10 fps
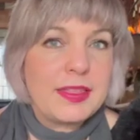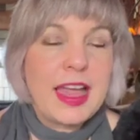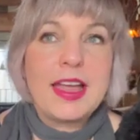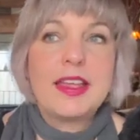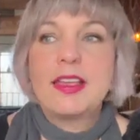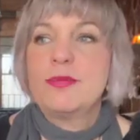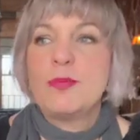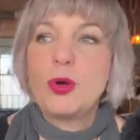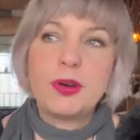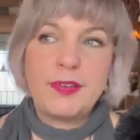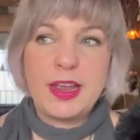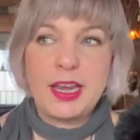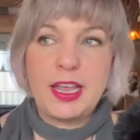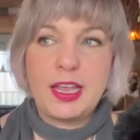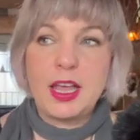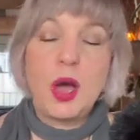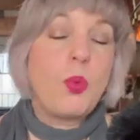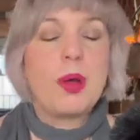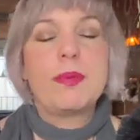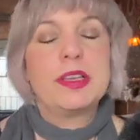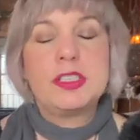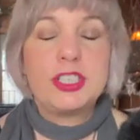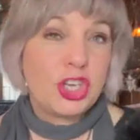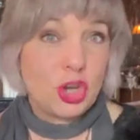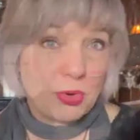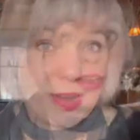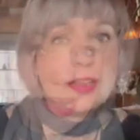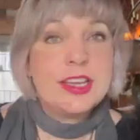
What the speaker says: that is motivating a woman to go gray.